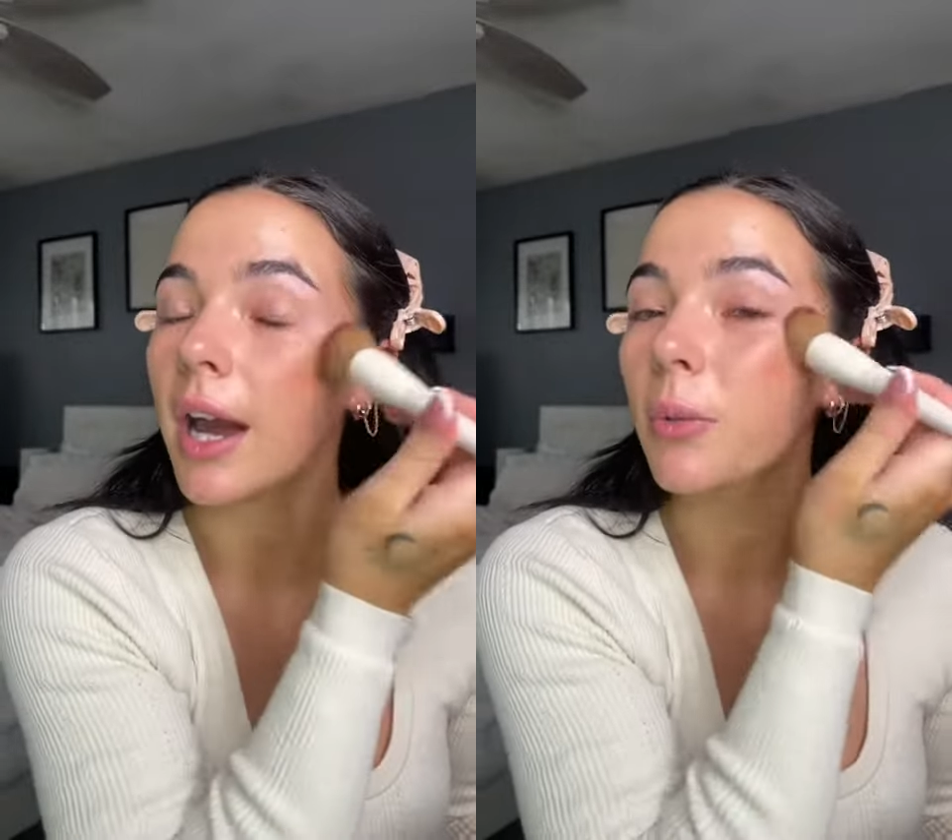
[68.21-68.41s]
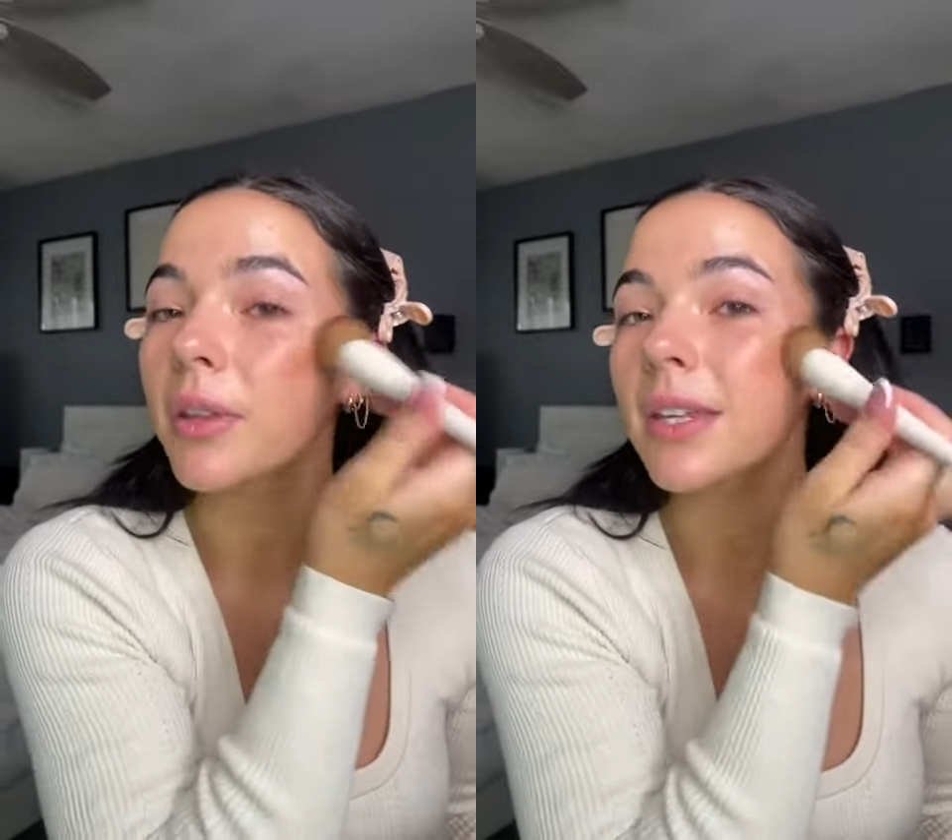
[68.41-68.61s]

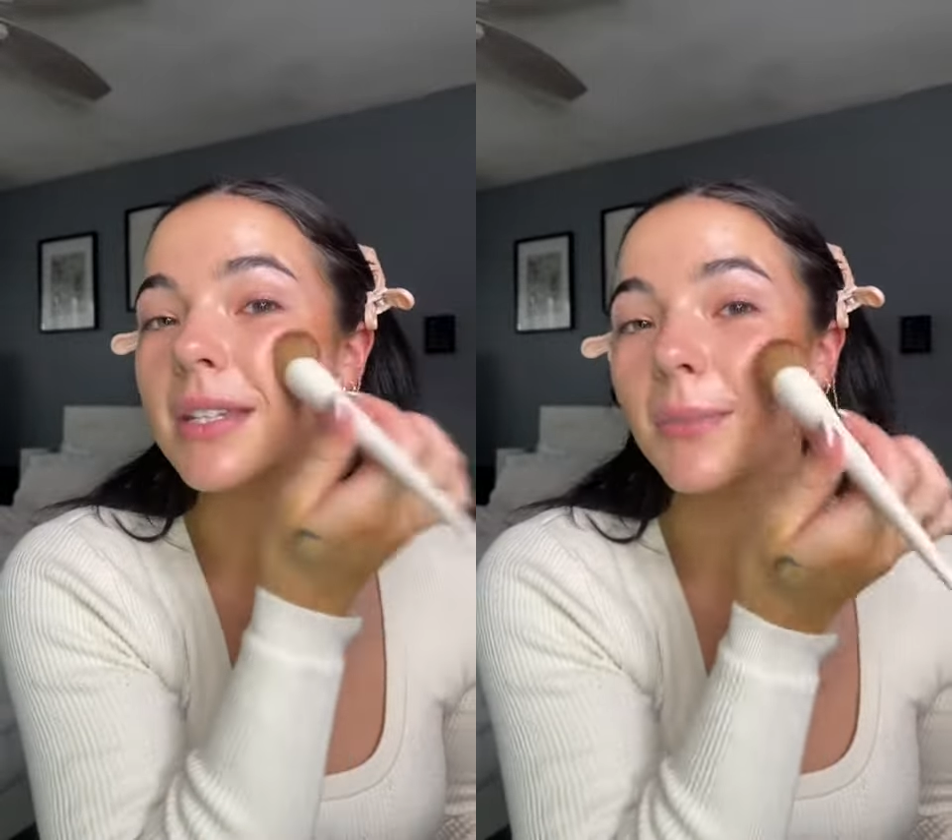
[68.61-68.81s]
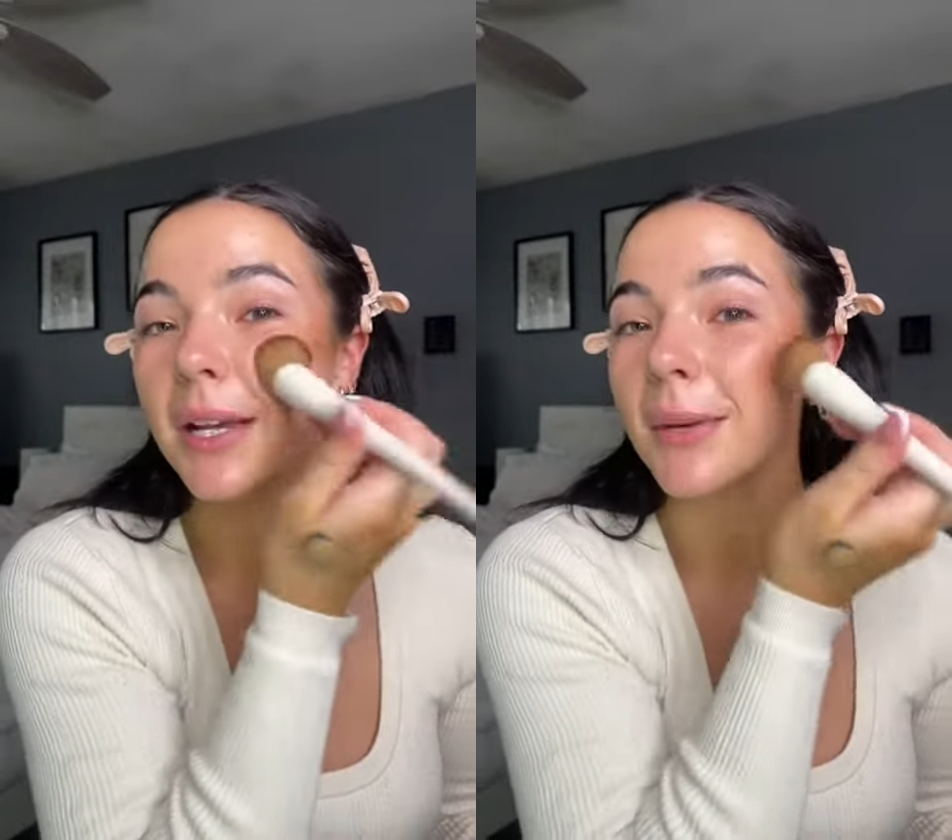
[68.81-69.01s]
I want
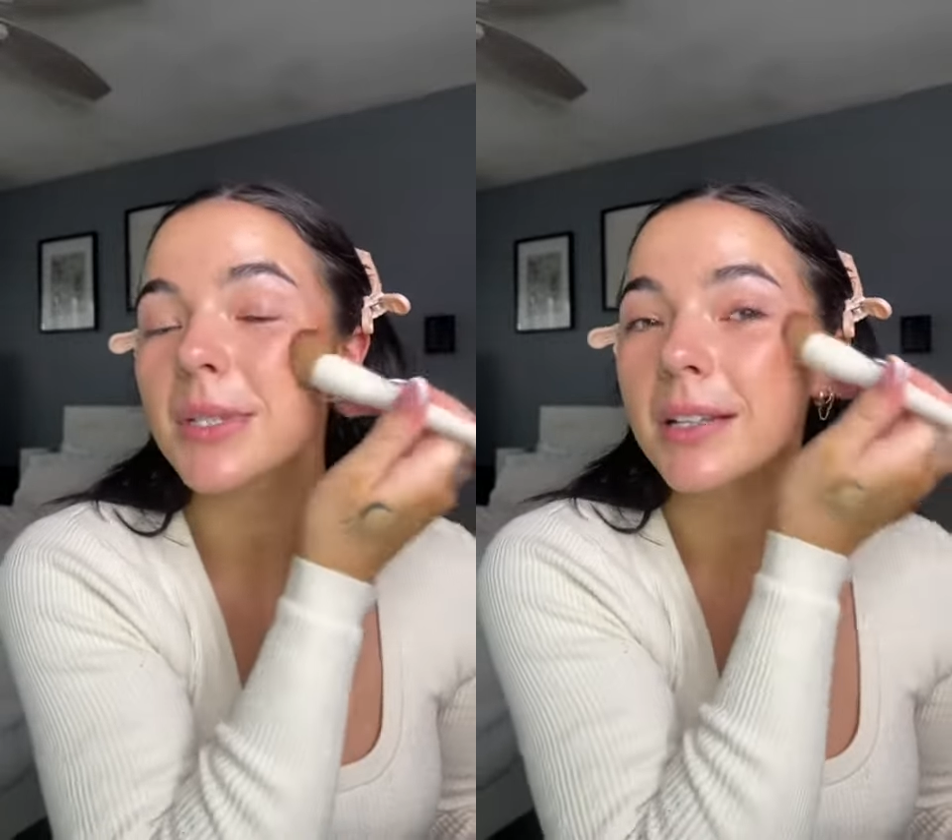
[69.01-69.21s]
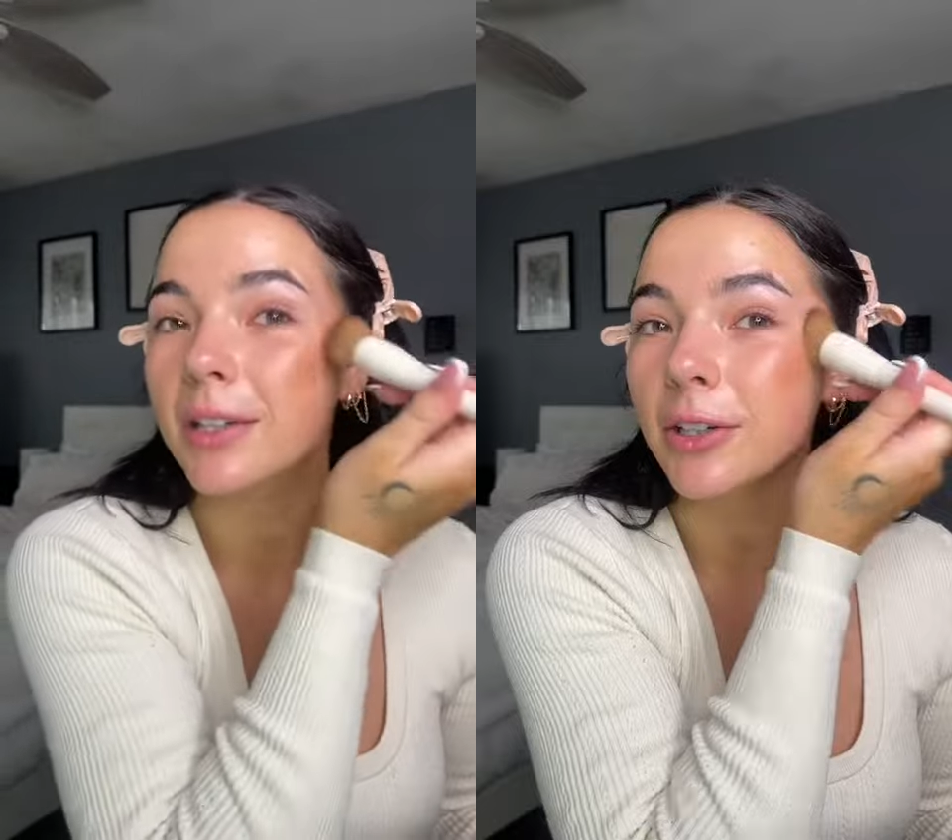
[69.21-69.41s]
this makeup
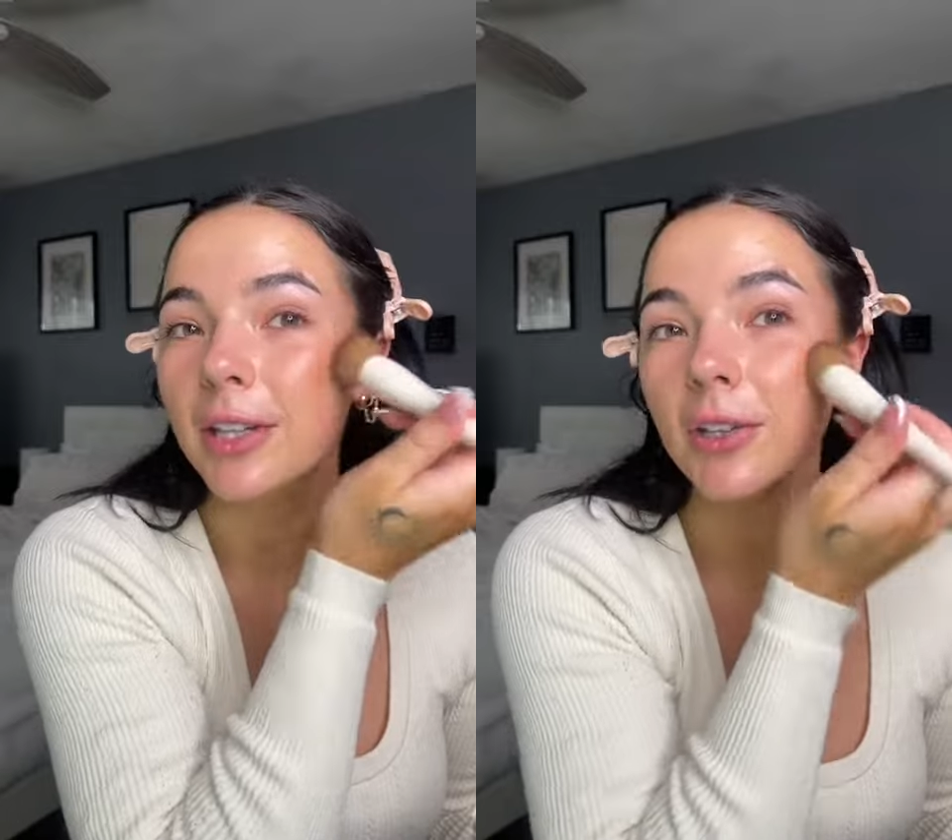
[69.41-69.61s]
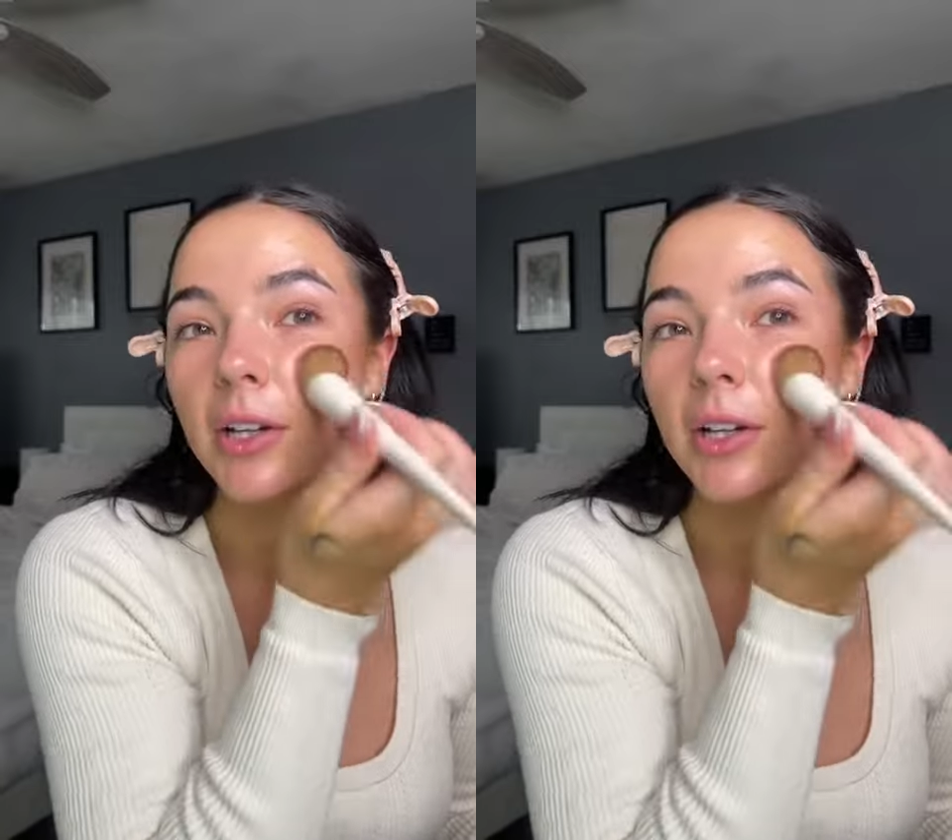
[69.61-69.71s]
to literally